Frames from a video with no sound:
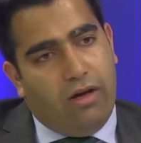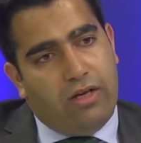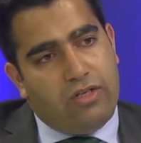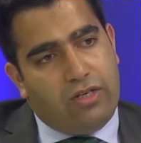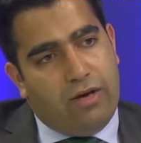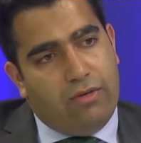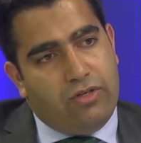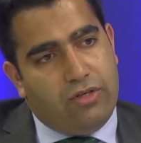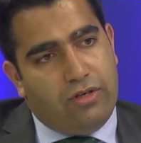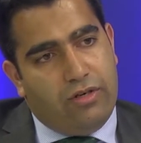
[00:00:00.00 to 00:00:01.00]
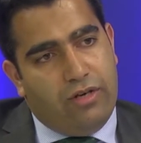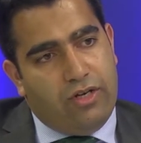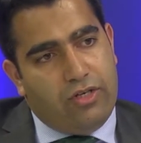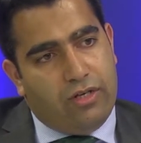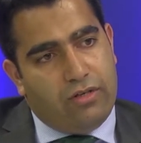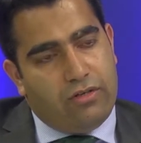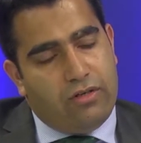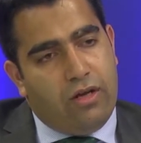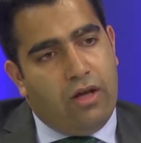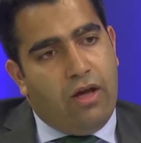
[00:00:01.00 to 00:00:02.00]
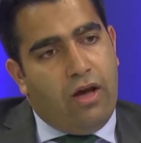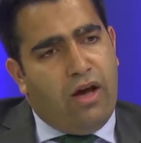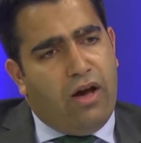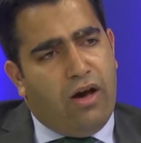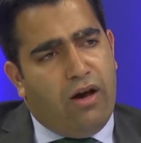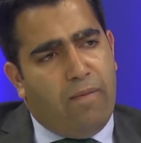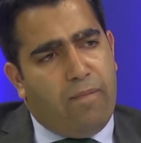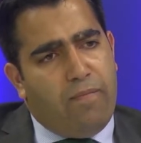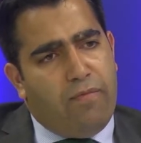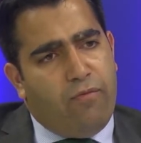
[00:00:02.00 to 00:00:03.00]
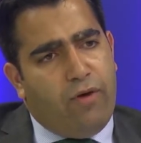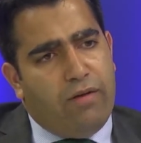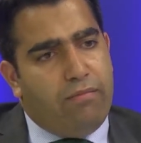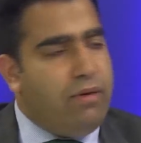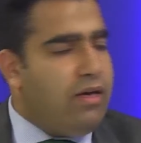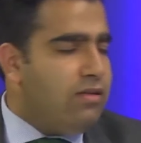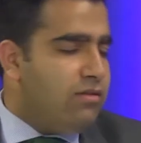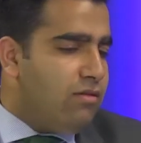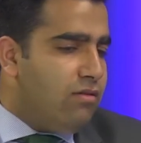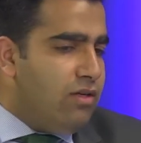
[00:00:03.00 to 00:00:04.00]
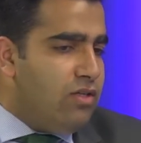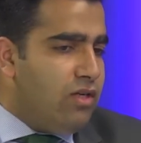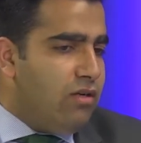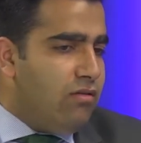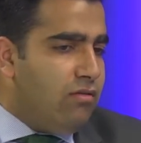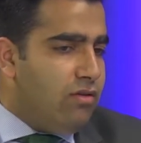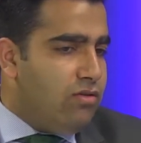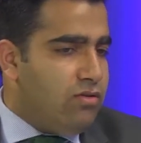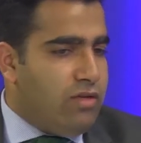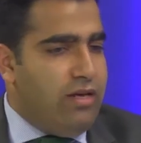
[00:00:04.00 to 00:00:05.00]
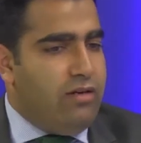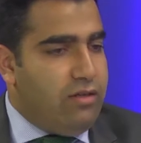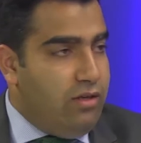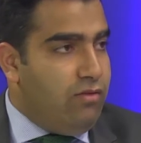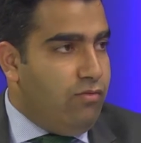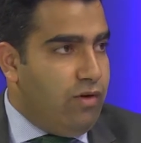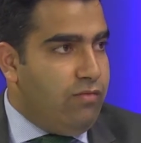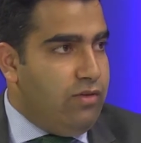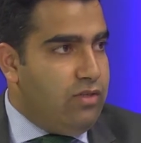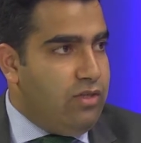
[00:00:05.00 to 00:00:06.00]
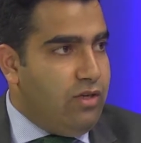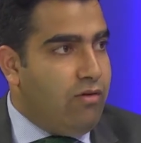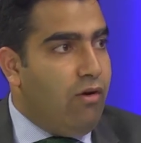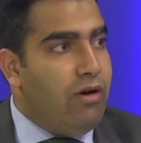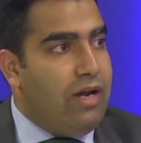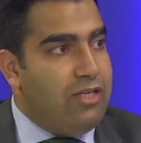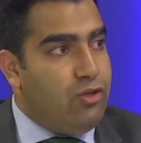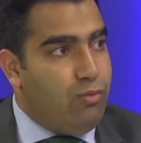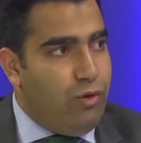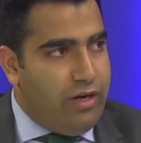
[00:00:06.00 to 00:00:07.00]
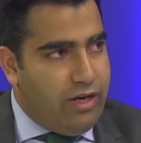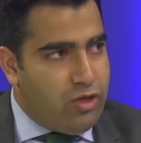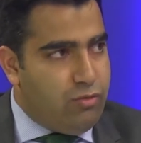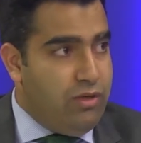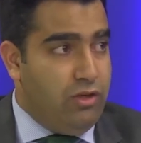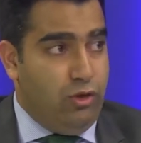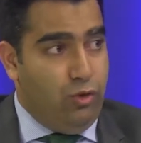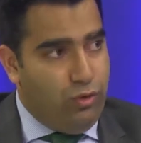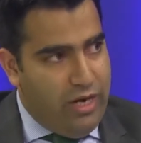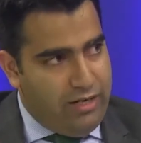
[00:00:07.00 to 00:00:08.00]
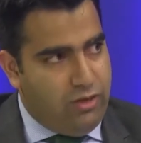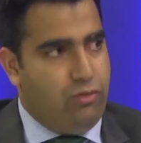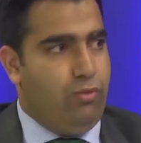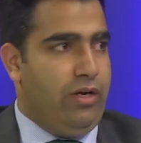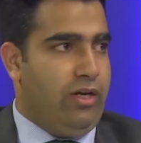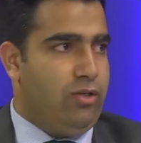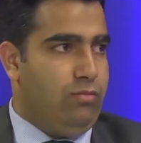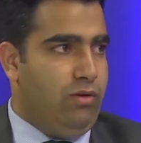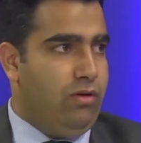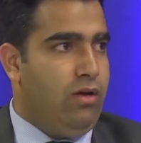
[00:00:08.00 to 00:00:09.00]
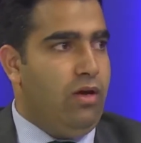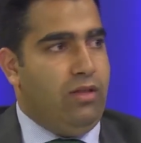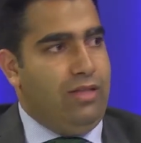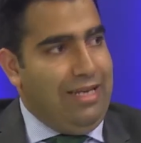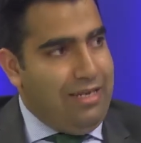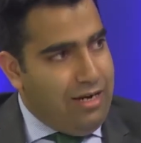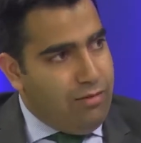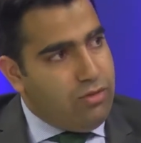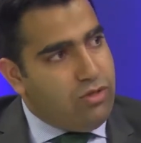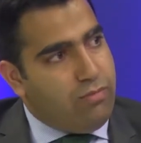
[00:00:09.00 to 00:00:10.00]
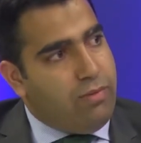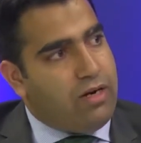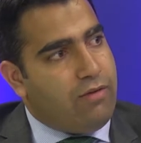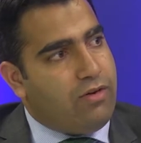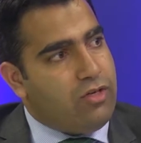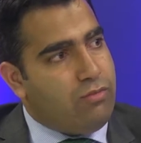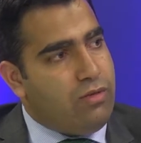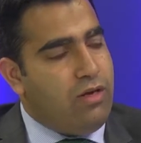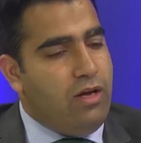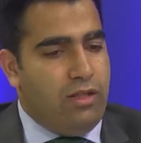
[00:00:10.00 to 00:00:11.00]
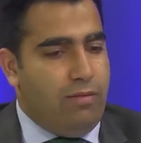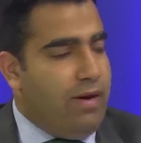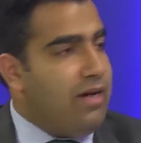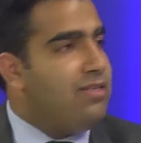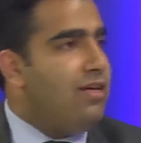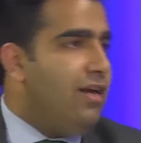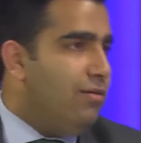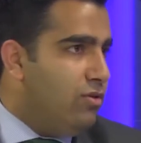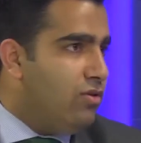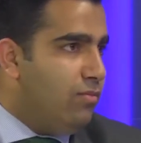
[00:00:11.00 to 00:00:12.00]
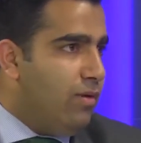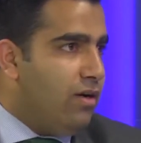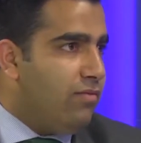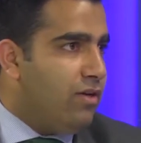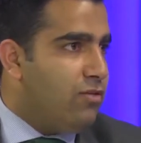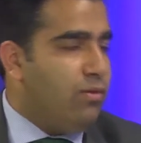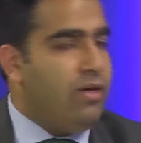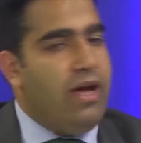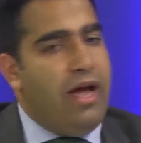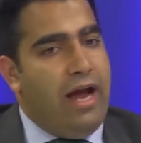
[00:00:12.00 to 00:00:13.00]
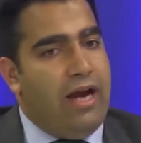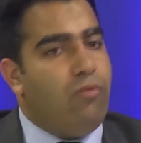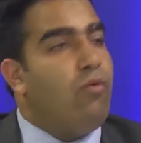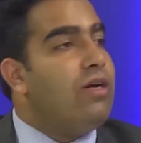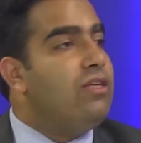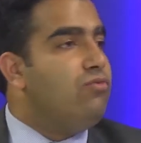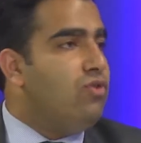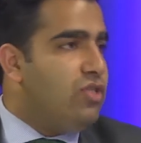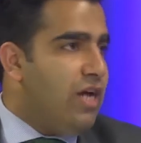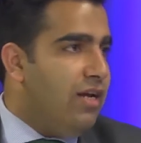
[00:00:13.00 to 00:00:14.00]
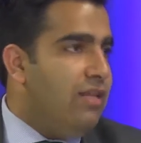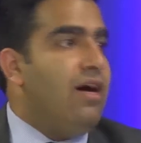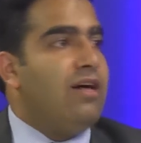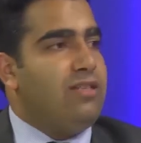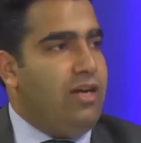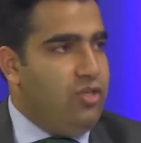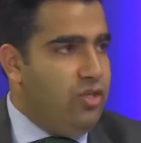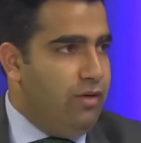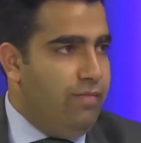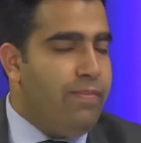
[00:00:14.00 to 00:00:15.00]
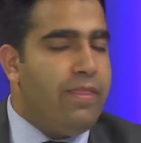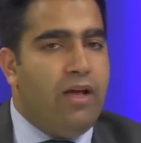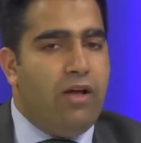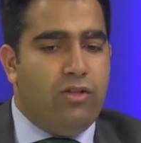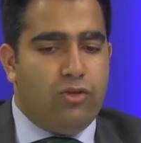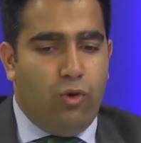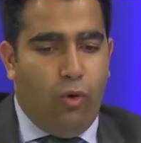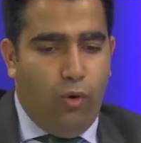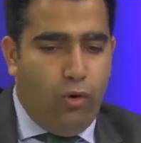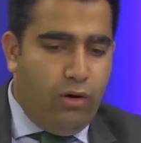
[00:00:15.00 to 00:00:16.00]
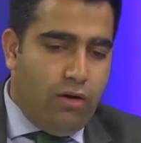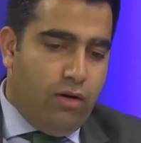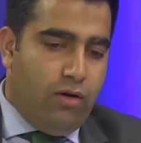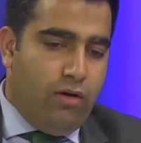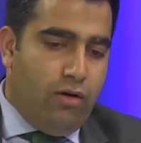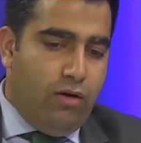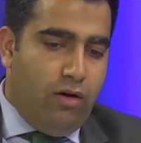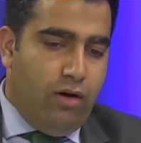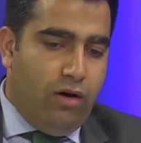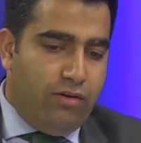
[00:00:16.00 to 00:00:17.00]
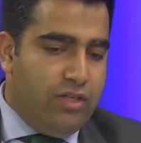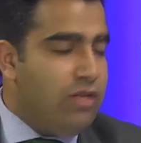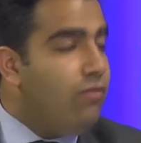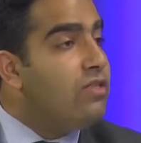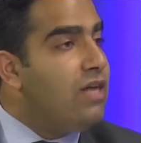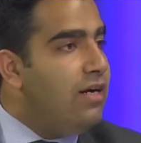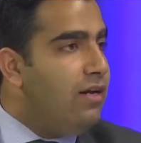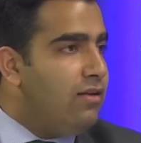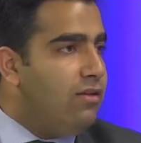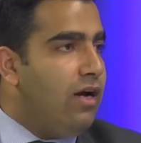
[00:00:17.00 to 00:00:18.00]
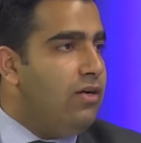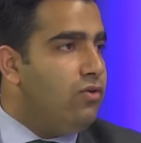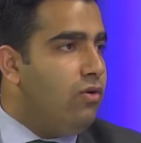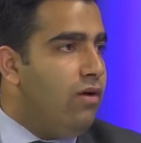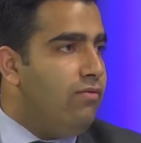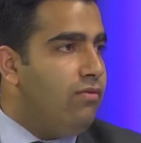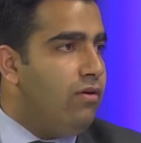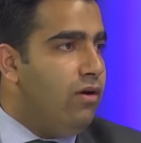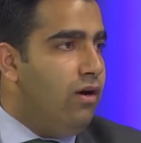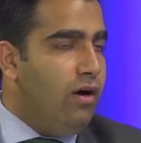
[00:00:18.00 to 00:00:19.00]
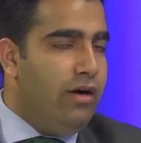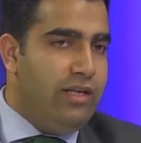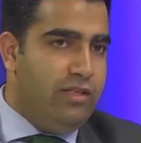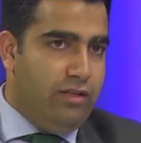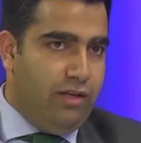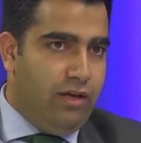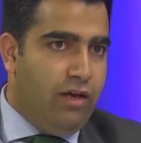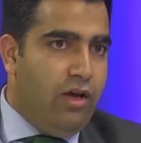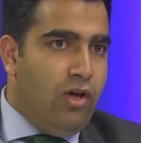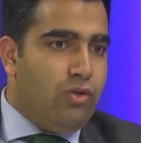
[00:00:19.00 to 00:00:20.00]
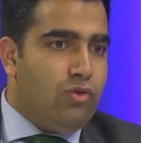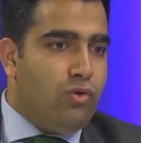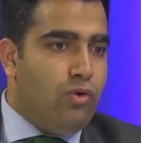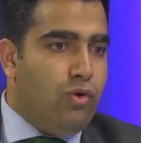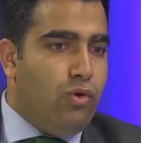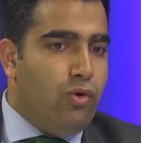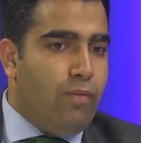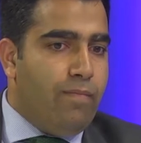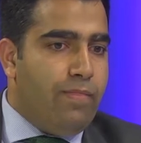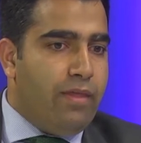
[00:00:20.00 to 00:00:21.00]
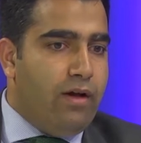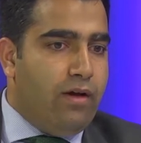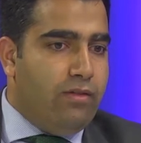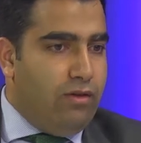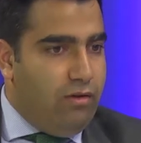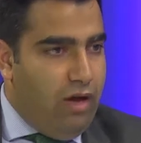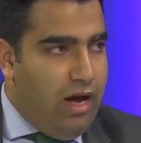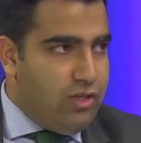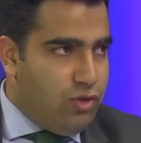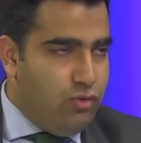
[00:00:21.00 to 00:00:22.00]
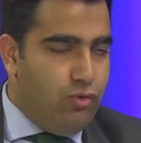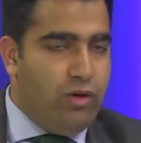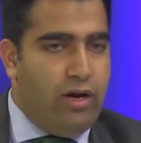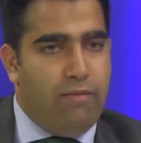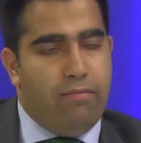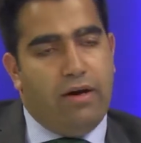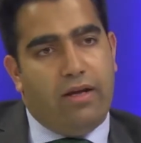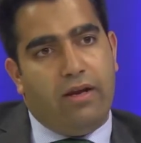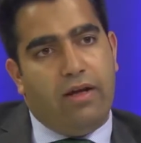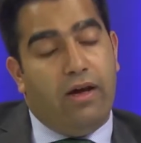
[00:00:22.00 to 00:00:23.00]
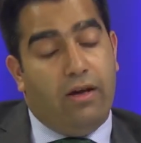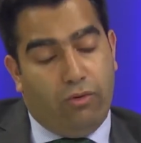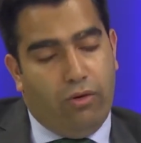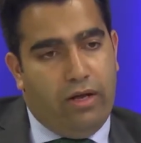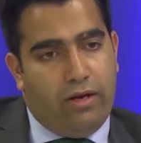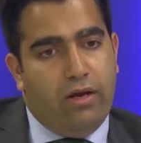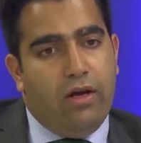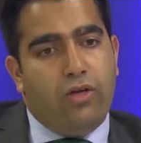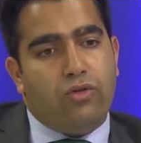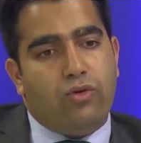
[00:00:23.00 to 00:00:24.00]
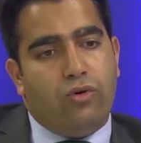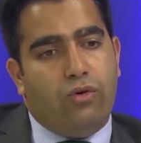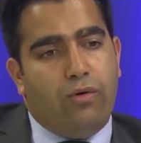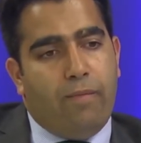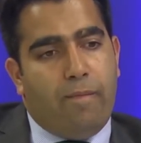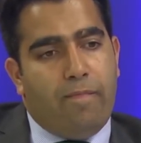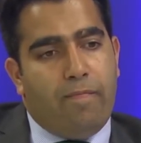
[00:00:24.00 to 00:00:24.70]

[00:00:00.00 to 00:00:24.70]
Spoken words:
established nations. Because the region, this territory, what we call as Jammu and Kashmir, the united Jammu and Kashmir, the Indian administered part of Kashmir, the Pakistani administered part of Kashmir, and what is with China, the Aksai Chin. This whole region was under the control of Hari Singh, so the last Dogra Empire ruler. So